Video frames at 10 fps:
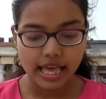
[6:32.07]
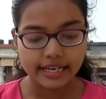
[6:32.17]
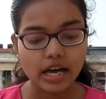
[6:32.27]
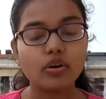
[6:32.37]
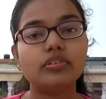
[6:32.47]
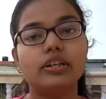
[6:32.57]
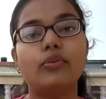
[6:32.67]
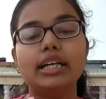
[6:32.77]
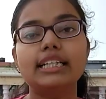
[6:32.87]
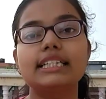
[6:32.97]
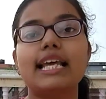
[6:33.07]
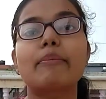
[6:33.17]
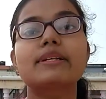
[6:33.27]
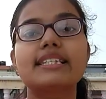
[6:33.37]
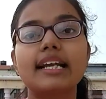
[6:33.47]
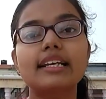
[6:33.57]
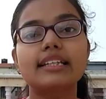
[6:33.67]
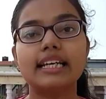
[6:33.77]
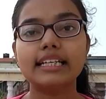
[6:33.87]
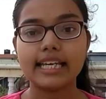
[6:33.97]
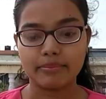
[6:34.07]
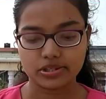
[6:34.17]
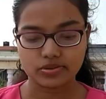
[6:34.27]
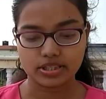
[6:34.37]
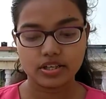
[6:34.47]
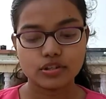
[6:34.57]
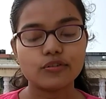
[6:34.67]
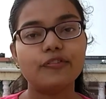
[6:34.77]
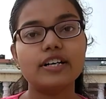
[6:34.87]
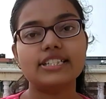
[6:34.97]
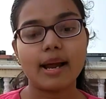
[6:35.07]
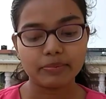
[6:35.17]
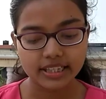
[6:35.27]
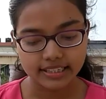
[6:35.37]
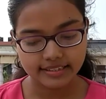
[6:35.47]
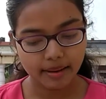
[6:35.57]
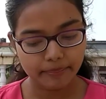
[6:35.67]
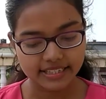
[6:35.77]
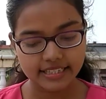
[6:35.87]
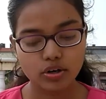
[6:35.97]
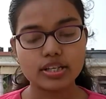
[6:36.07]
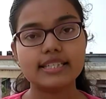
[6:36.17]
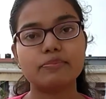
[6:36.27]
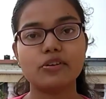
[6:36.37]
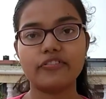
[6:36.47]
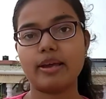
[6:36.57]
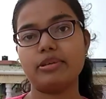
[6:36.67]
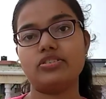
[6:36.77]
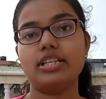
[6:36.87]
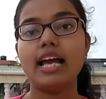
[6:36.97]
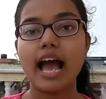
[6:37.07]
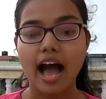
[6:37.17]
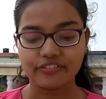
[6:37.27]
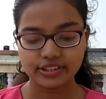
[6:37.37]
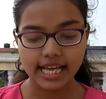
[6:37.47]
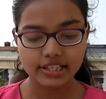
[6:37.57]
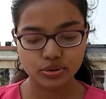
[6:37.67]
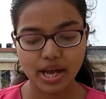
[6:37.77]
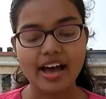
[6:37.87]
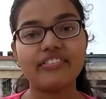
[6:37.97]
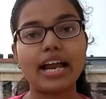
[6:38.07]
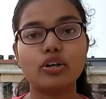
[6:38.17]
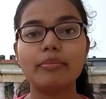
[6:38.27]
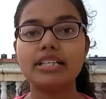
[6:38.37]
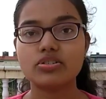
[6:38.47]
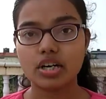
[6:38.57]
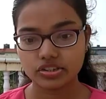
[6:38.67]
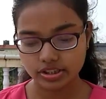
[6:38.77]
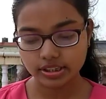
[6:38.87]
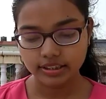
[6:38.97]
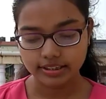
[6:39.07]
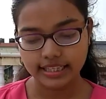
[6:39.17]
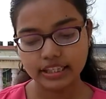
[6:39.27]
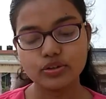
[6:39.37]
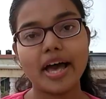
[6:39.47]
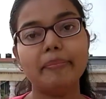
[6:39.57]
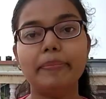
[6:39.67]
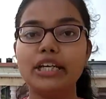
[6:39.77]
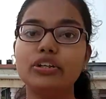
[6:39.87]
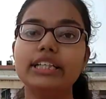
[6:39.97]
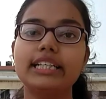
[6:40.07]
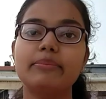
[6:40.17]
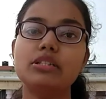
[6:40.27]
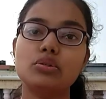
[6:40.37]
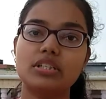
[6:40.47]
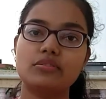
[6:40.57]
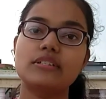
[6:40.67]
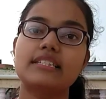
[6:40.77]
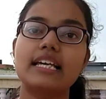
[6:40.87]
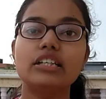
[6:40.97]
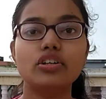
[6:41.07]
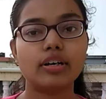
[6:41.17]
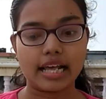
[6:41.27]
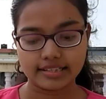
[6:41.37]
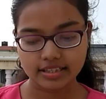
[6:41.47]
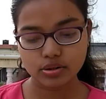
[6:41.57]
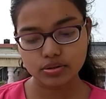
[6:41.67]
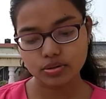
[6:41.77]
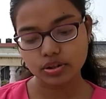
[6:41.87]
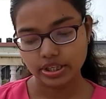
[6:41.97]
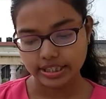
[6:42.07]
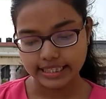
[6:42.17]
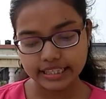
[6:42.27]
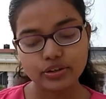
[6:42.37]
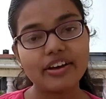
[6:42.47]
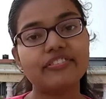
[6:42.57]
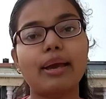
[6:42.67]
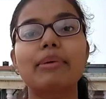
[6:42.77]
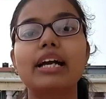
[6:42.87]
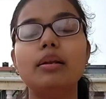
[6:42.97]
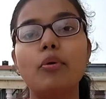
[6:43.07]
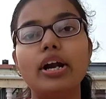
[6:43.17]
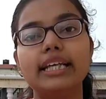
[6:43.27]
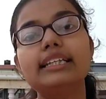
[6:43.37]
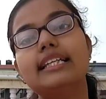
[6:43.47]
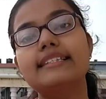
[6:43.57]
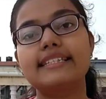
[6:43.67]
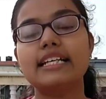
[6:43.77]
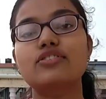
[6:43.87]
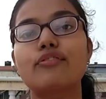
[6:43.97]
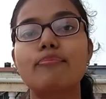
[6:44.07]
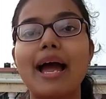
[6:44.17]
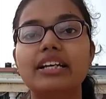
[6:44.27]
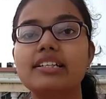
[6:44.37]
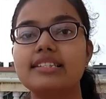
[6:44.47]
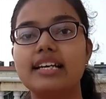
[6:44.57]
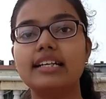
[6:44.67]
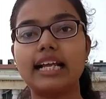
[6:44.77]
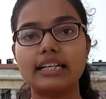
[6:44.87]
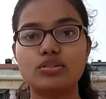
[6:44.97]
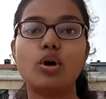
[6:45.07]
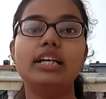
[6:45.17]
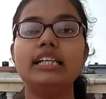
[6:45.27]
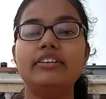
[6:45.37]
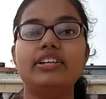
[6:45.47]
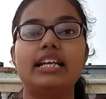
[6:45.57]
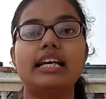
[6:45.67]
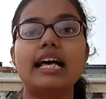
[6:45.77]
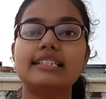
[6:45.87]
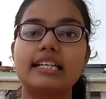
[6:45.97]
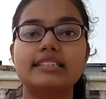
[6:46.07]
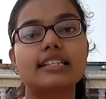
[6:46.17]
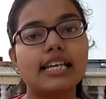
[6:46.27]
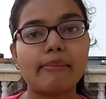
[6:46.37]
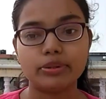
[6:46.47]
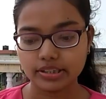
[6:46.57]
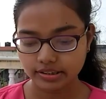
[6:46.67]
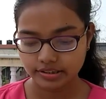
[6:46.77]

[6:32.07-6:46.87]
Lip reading: Now, what are the chapters that are there in chemistry? So first chapter, it is some basic concepts of chemistry. After that, you have atomic structure. Then you have periodic table. So this was there in your class 10 also. Then you have chemical bonding. Then states of matter is there. That is solid, liquid and gas. That is a chapter.